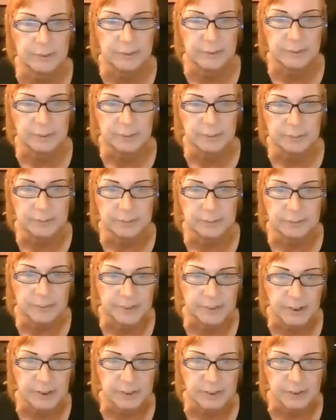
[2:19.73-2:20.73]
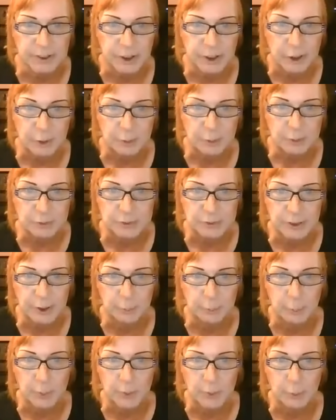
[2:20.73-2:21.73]
and they kind of take
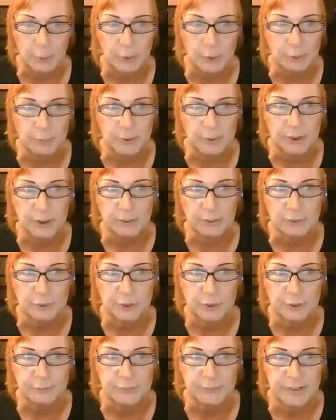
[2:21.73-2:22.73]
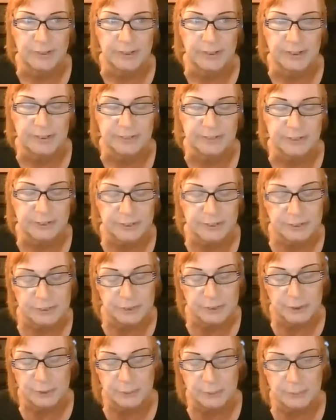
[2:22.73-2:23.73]
priority when it comes to the finances.
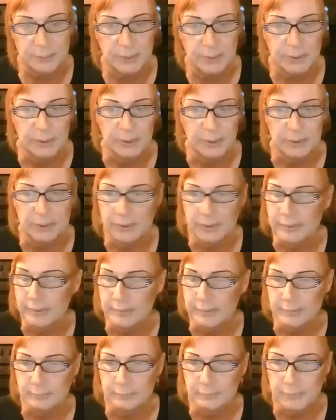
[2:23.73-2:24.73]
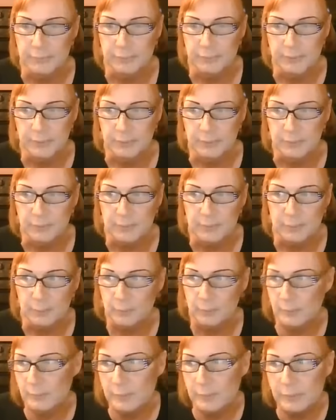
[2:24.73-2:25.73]
So, uh, you know,
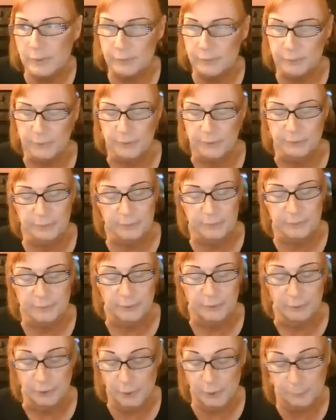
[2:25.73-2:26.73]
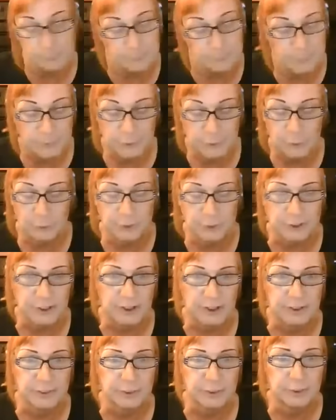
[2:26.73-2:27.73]
if you're a grown up, you do what you
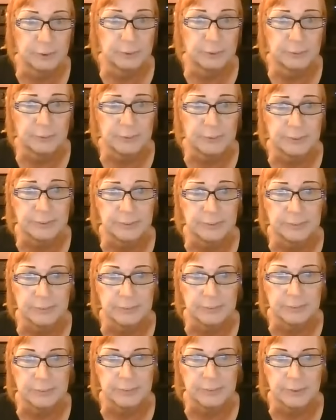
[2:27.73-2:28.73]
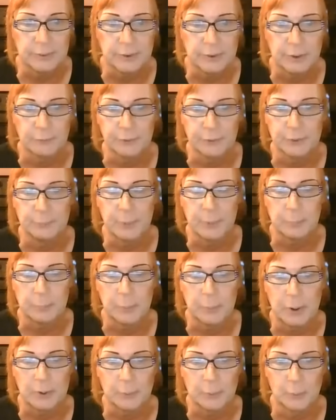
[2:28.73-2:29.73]
got to do, and they're definitely my
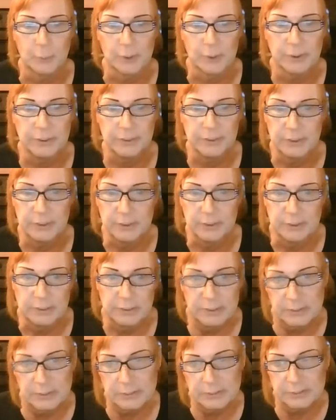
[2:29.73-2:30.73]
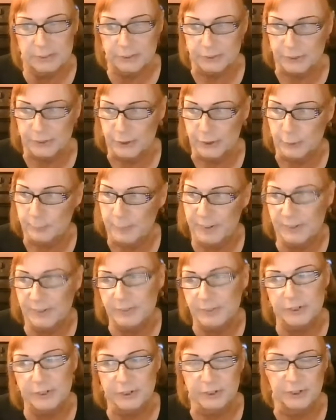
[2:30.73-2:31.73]
priority. Just celebrated
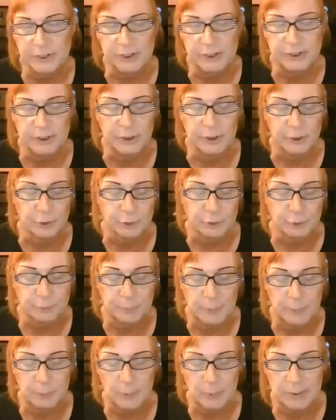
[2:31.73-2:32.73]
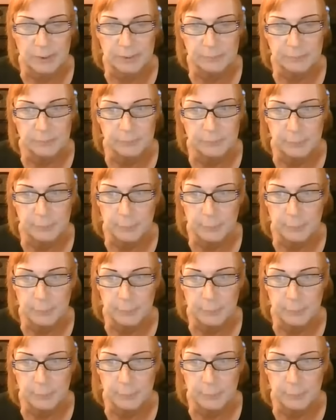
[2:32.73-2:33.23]
16 years with my wife.